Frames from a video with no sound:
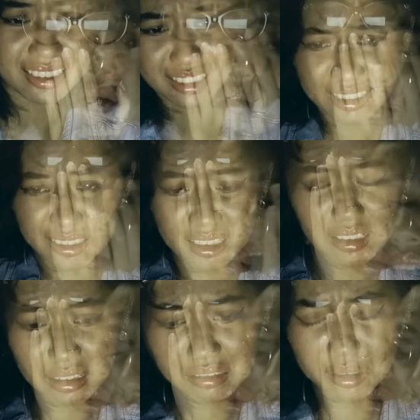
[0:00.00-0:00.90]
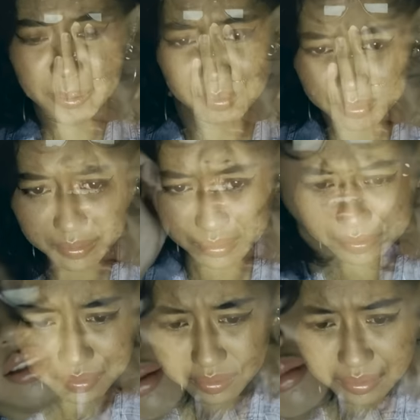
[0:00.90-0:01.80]
challenge could be
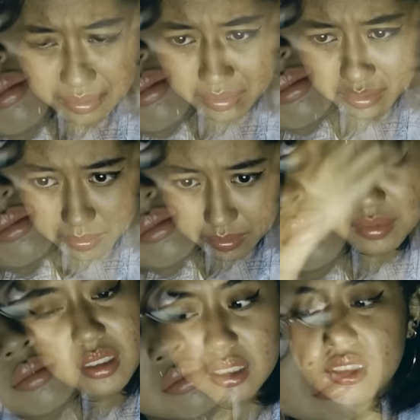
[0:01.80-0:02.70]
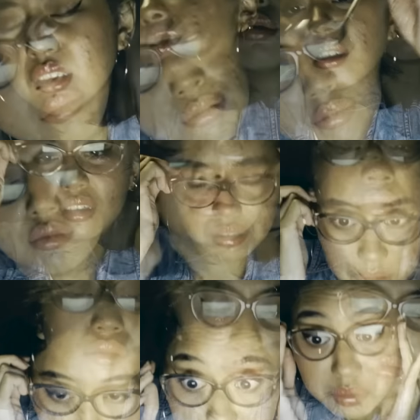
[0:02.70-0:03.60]
juggling
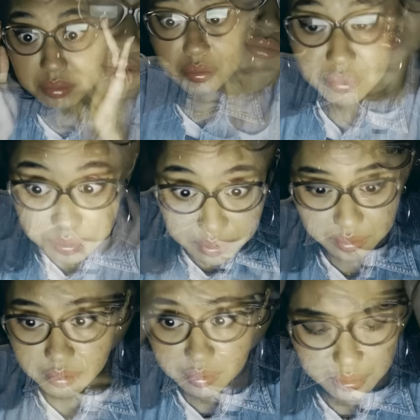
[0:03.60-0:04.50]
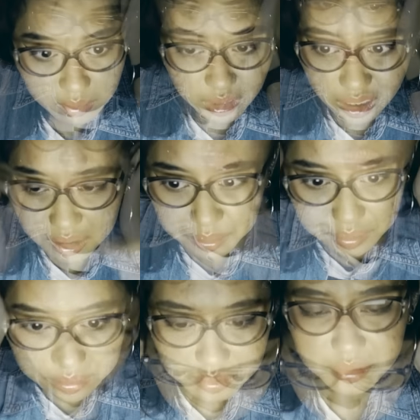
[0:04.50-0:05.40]
deadlines. No matter
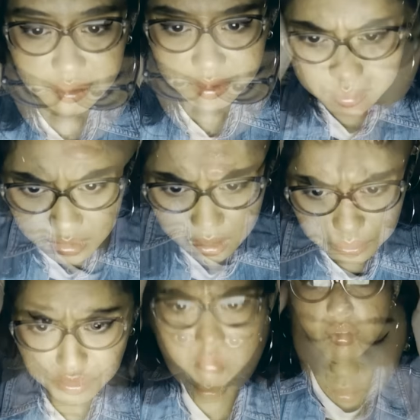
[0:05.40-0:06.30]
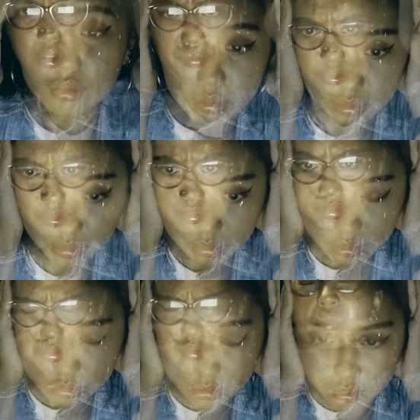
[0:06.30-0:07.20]
what happens, you have
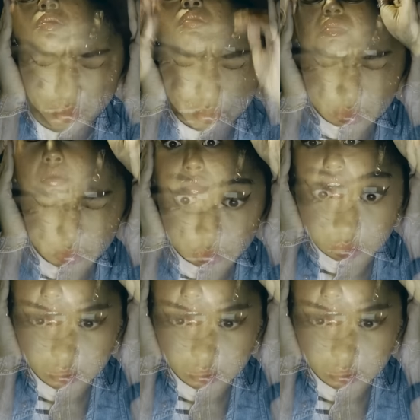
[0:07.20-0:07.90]
to fight the battle